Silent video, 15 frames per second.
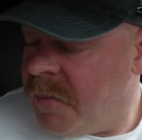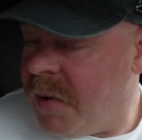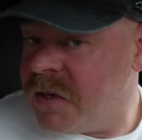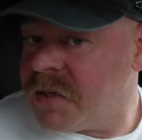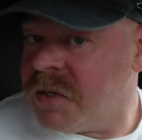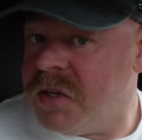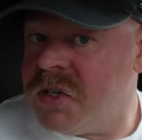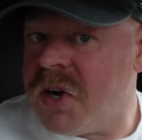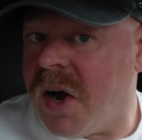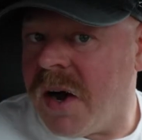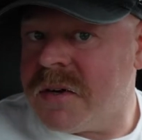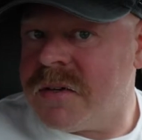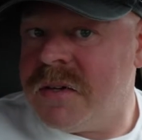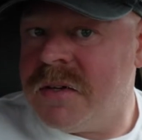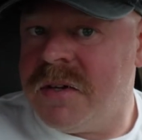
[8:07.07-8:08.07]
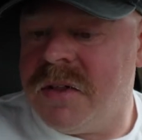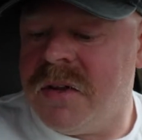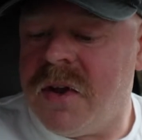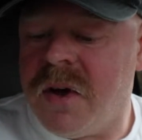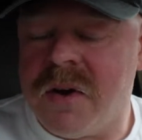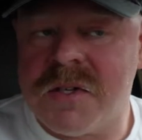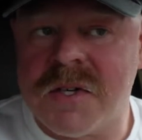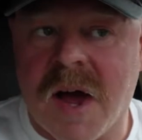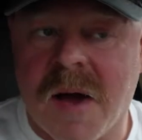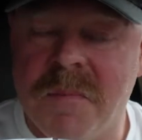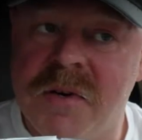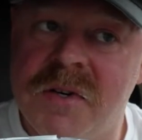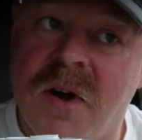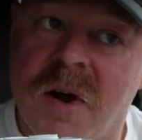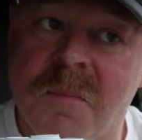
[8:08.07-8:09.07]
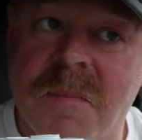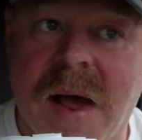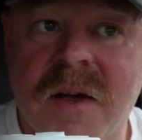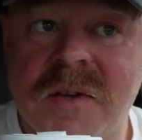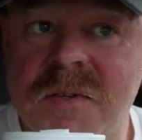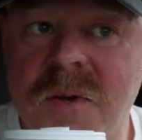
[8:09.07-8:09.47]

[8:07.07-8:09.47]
basically jogged to the donut shop and jogged back,